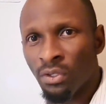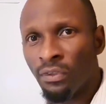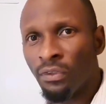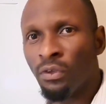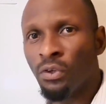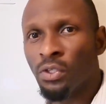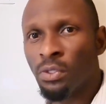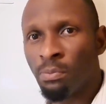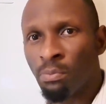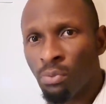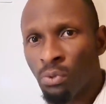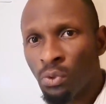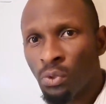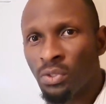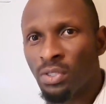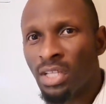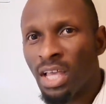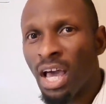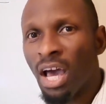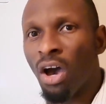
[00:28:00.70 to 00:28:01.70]
Those
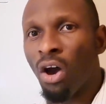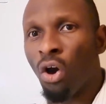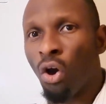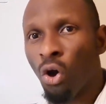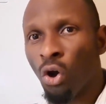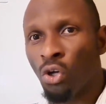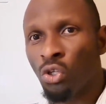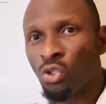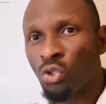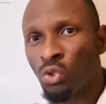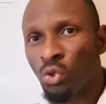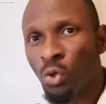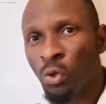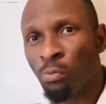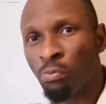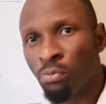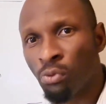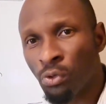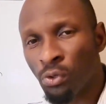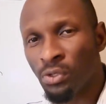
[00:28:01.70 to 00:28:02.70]
books are also
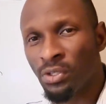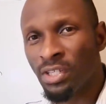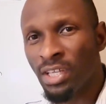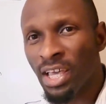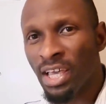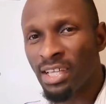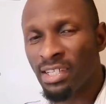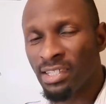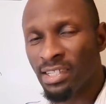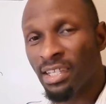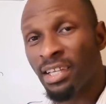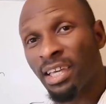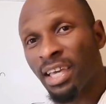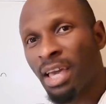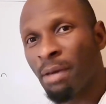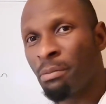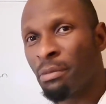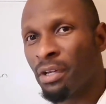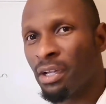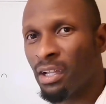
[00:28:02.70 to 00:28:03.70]
processed
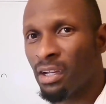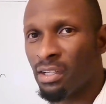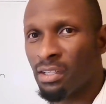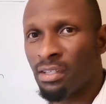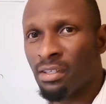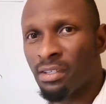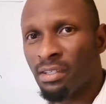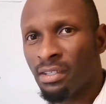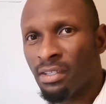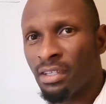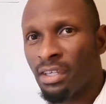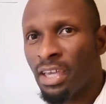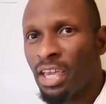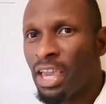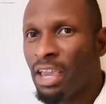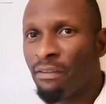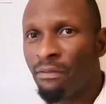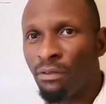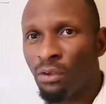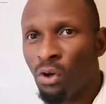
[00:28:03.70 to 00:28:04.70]
chemically.
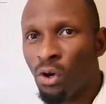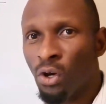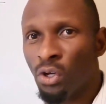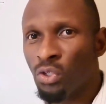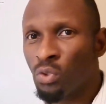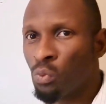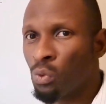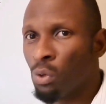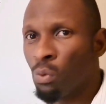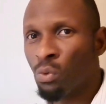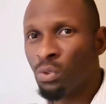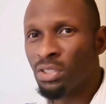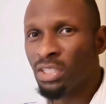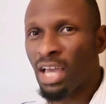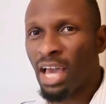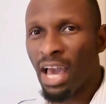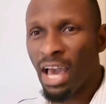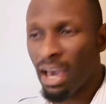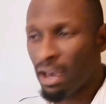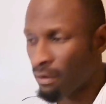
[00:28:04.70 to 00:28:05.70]
If not, we won't
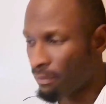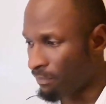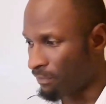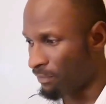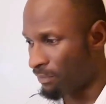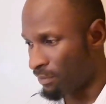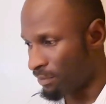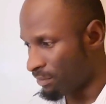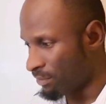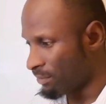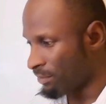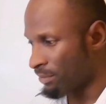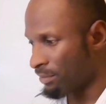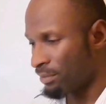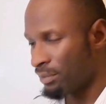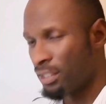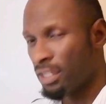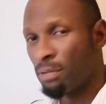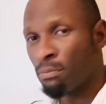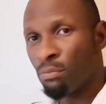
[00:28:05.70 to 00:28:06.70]
have
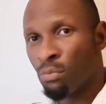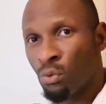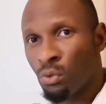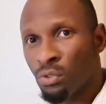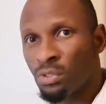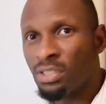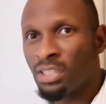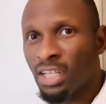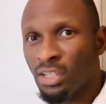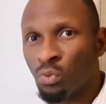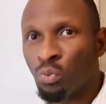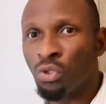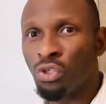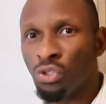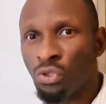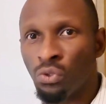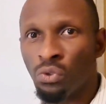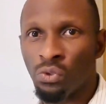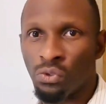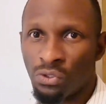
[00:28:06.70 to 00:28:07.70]
the books that we
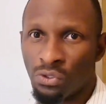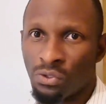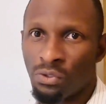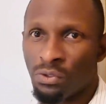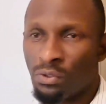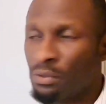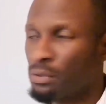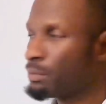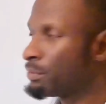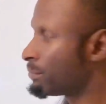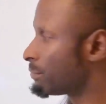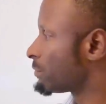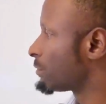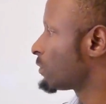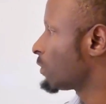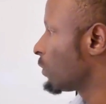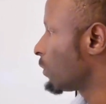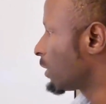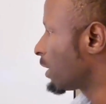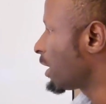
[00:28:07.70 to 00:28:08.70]
use.
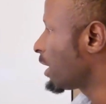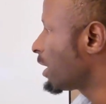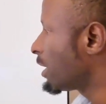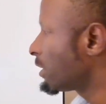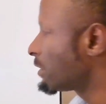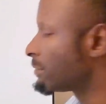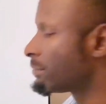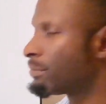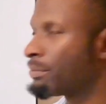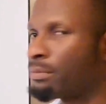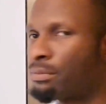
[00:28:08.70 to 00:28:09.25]
Okay?